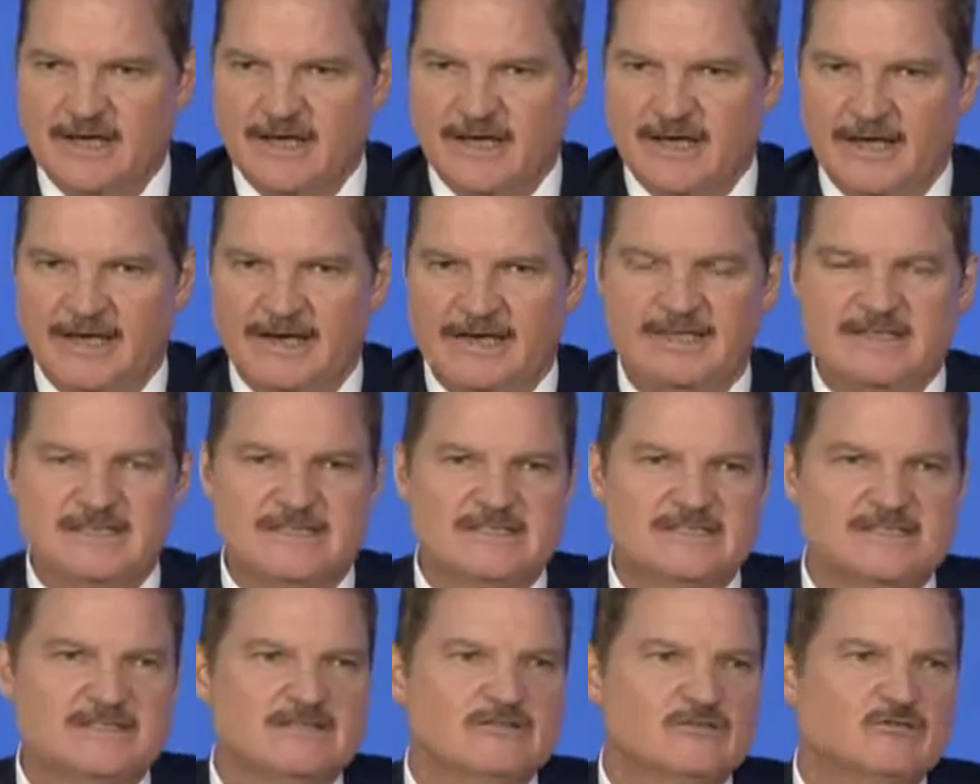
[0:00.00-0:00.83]
It
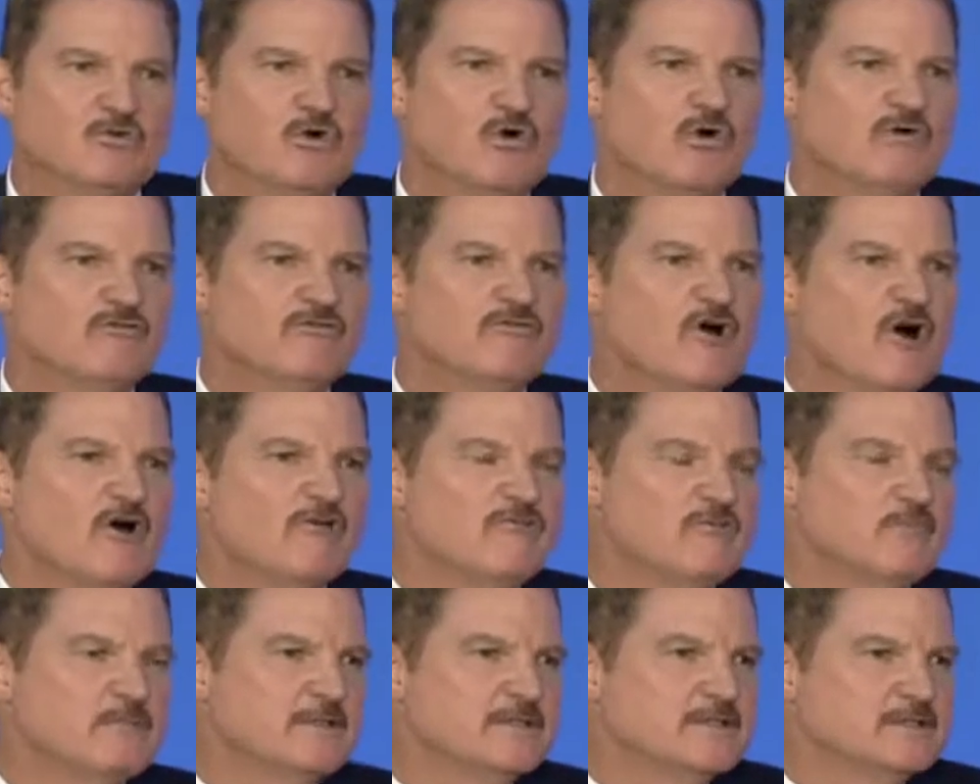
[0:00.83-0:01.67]
is the role of
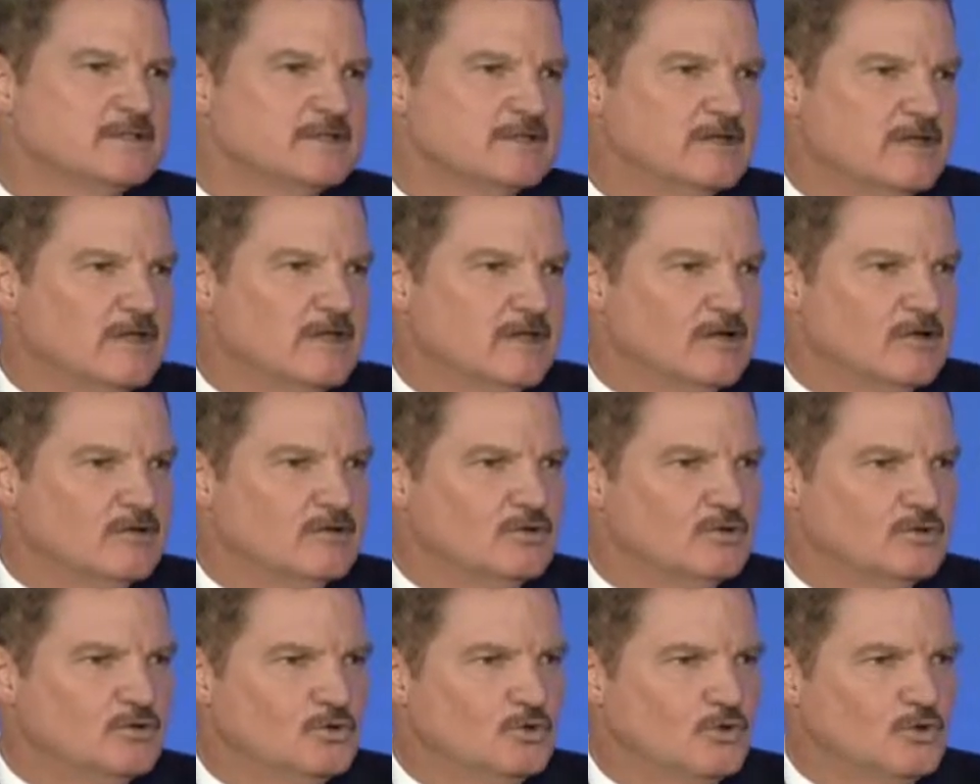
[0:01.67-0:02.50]
government
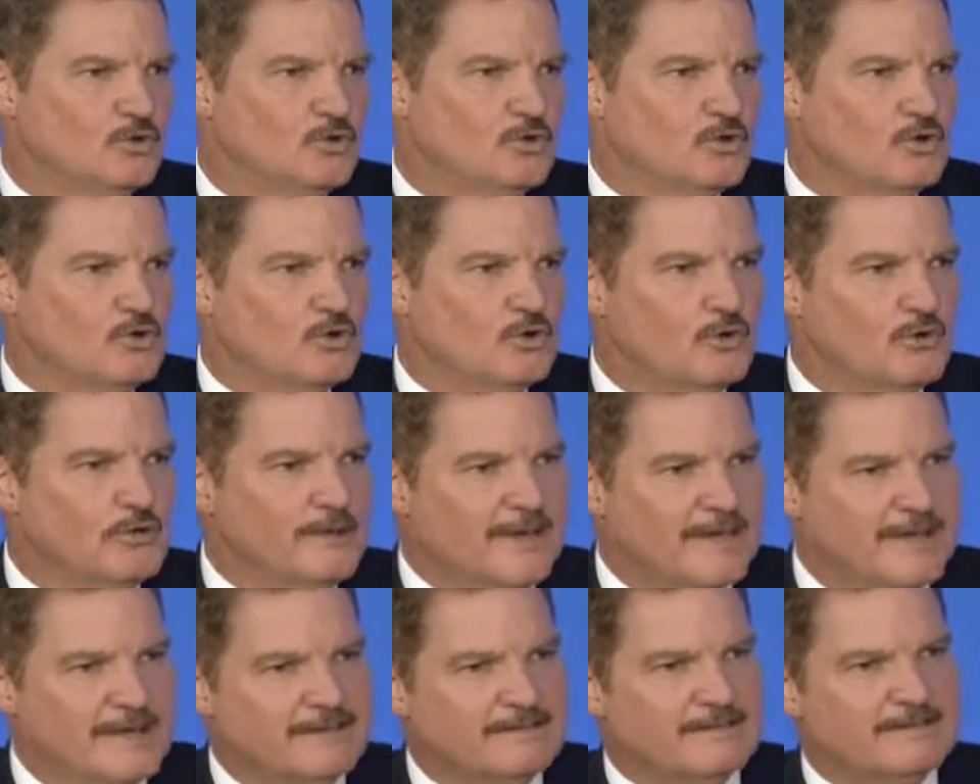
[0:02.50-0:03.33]
to
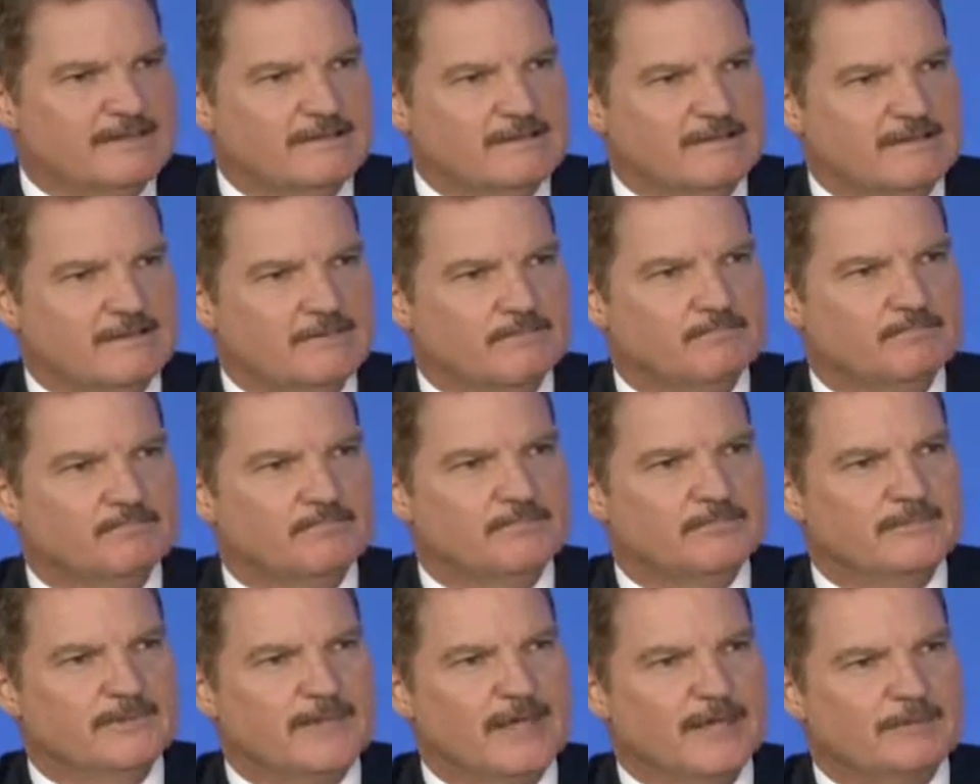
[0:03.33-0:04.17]
create
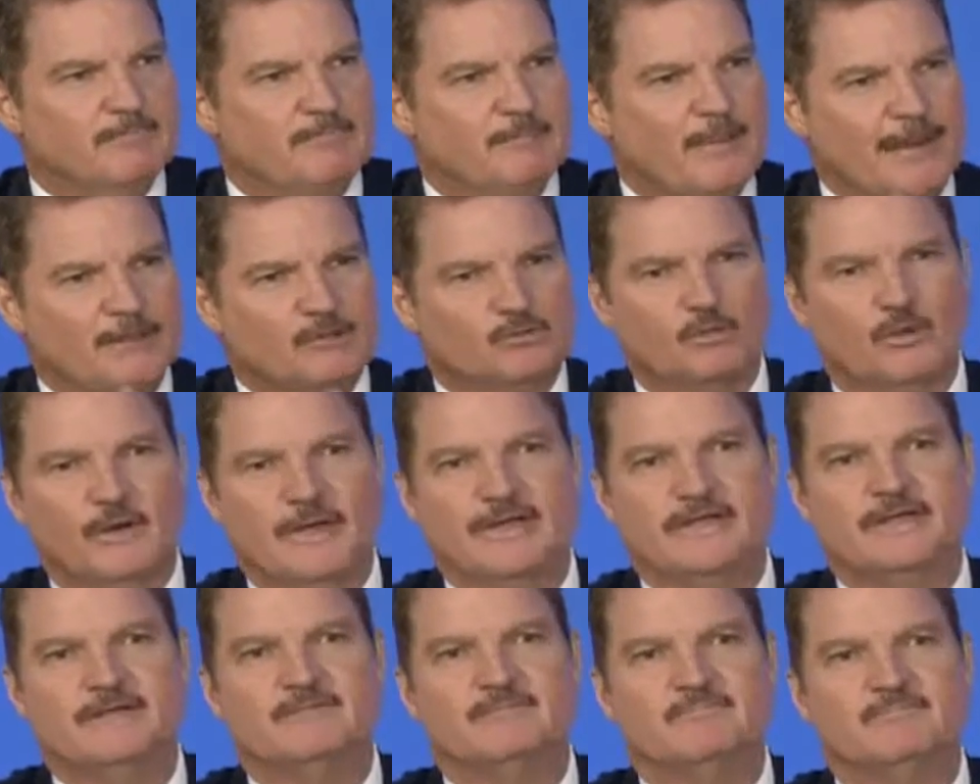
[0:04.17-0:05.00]
that
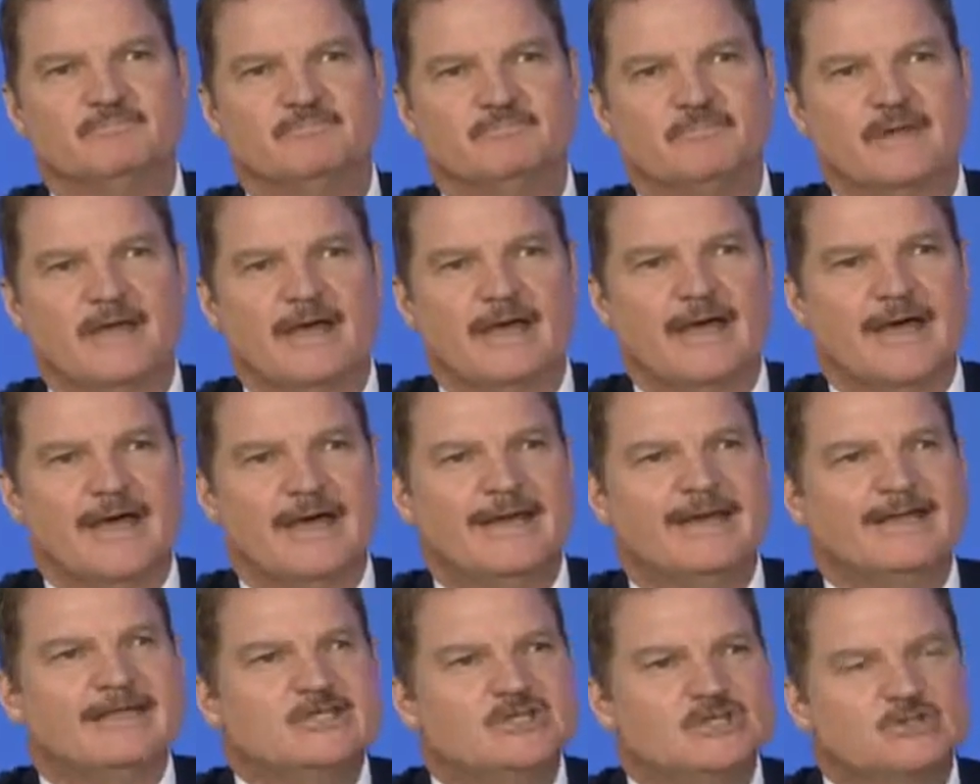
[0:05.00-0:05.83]
pathway
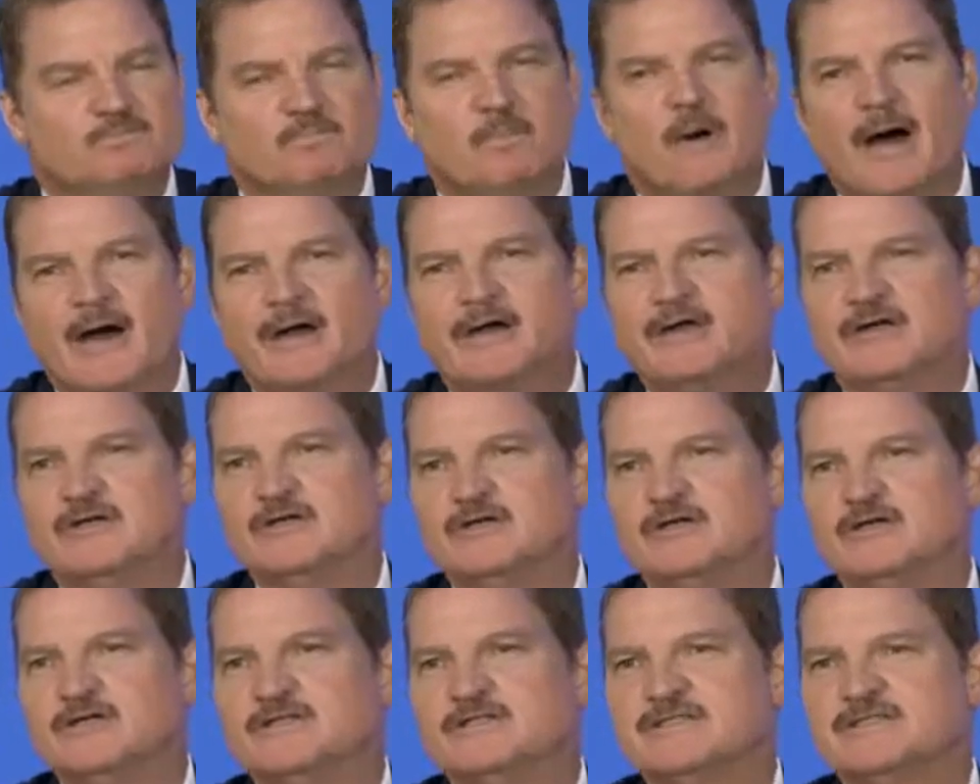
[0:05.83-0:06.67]
and
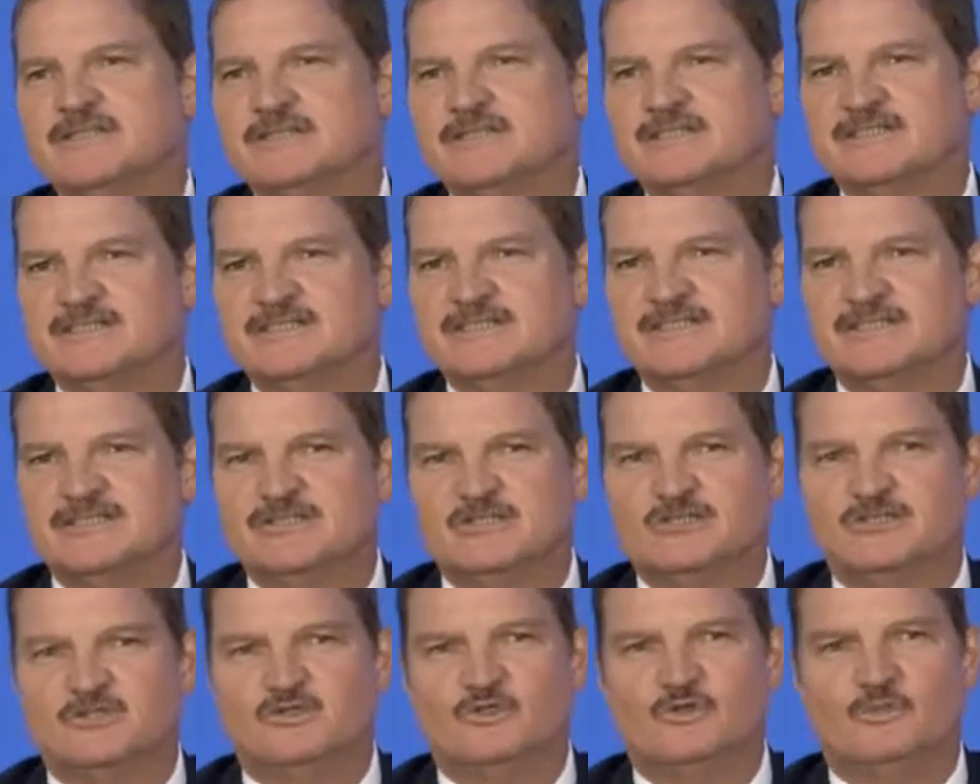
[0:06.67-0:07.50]
inspire
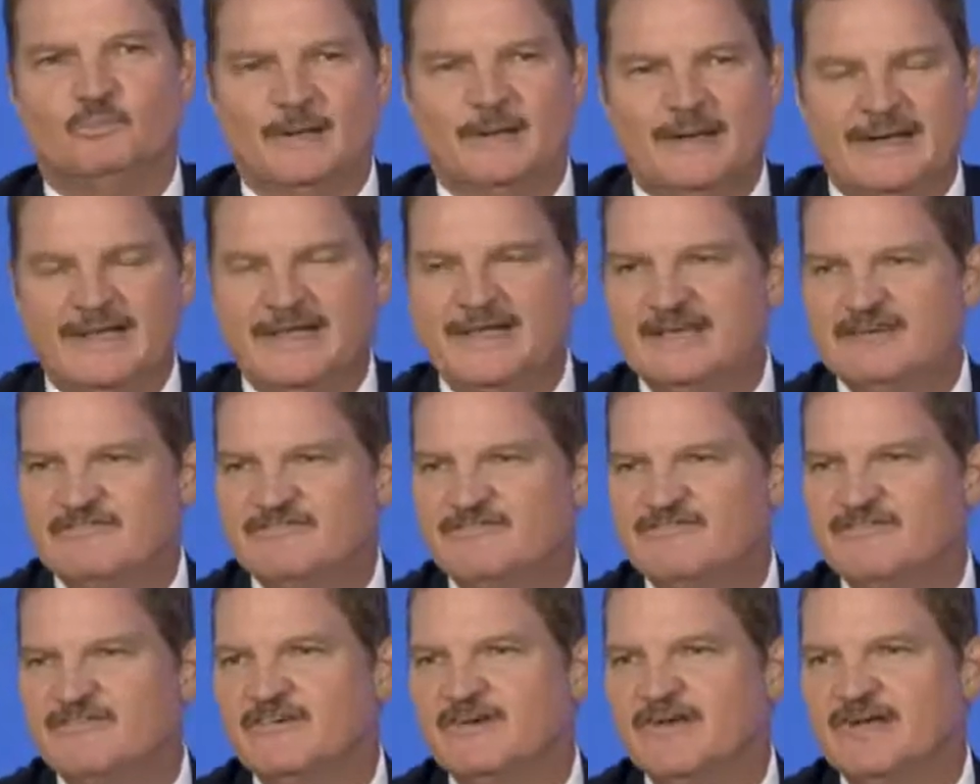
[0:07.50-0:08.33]
citizens to believe
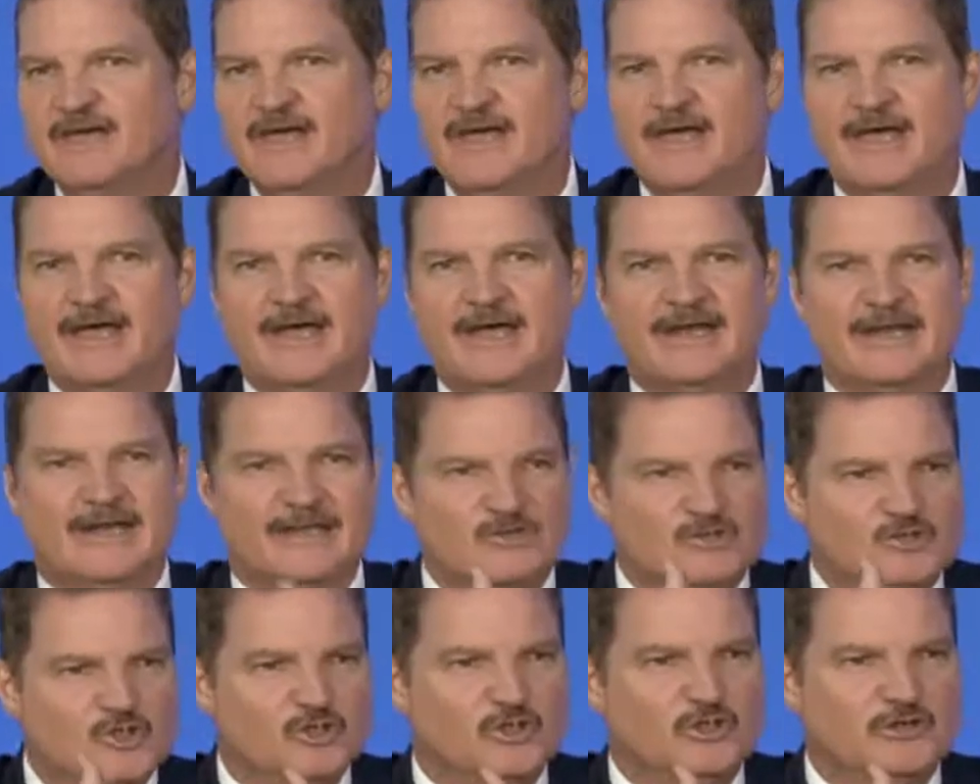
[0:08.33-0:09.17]
in a
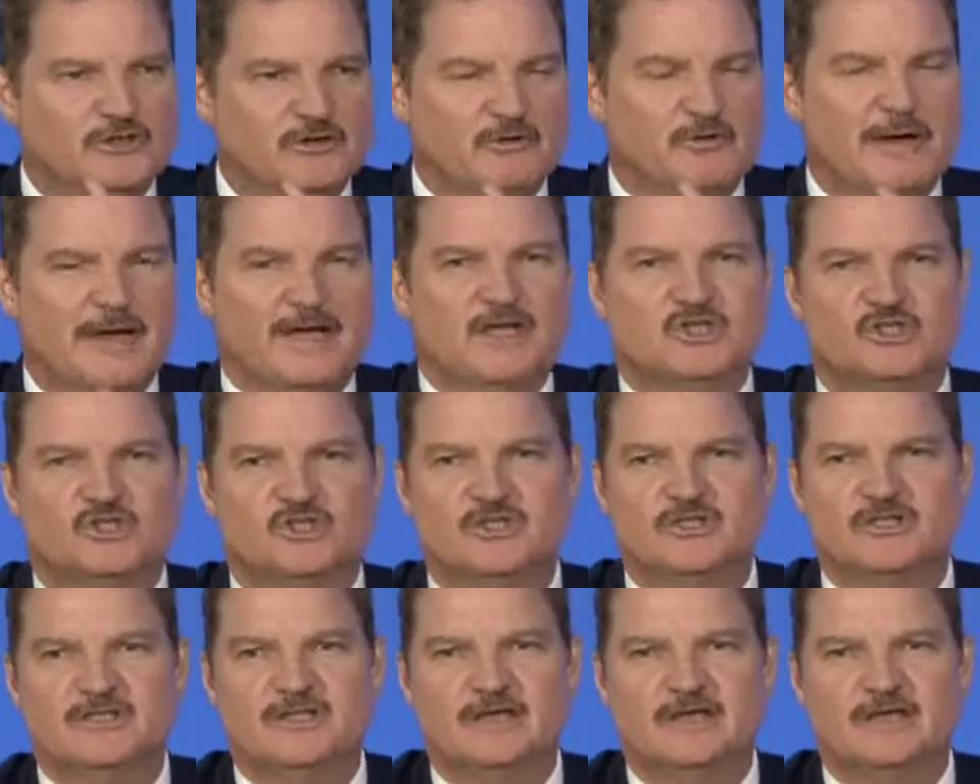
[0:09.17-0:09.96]
certain direction